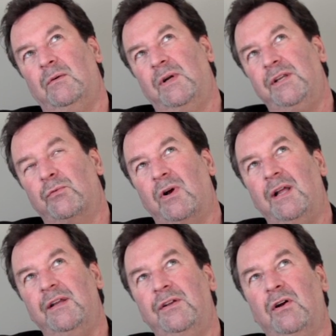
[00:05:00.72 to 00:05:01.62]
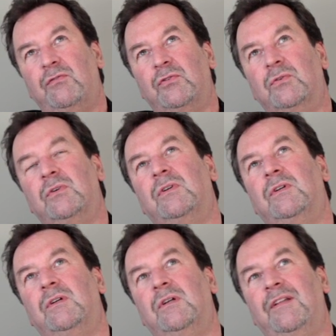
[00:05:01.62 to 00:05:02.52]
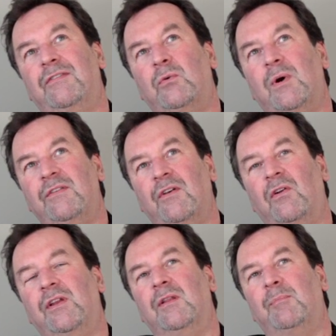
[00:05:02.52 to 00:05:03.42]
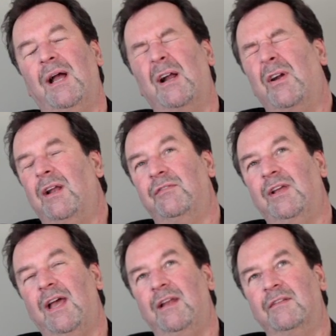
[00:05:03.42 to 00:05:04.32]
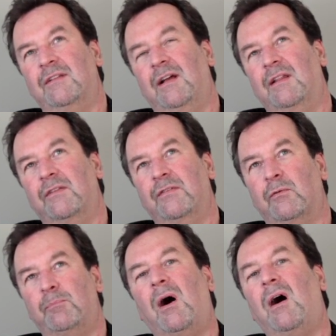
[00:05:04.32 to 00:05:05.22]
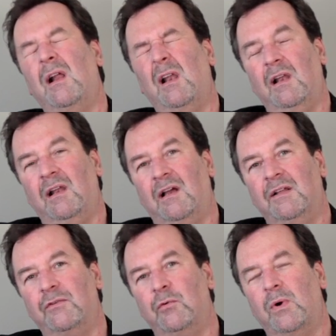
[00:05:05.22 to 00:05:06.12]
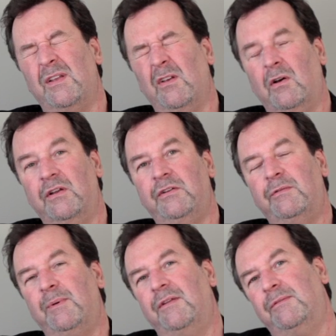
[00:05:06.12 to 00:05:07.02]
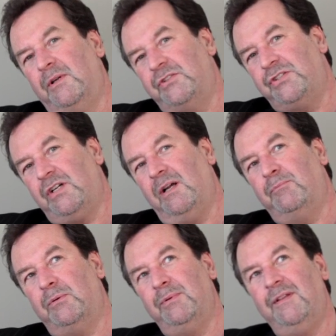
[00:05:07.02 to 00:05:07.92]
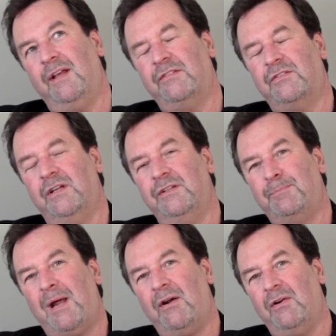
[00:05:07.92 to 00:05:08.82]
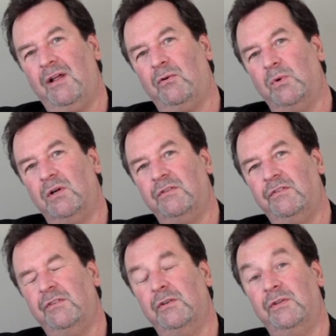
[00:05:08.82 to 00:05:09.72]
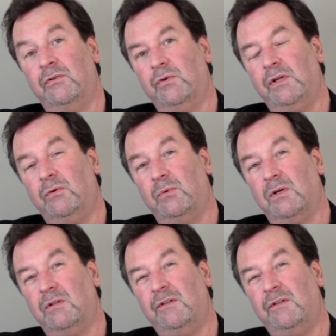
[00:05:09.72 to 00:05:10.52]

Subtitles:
When you're writing a novel, it's always on in the background of your head. It's like the sort of pilot light's always on, and you spend as much time probably in that strange parallel world as you do in the real world.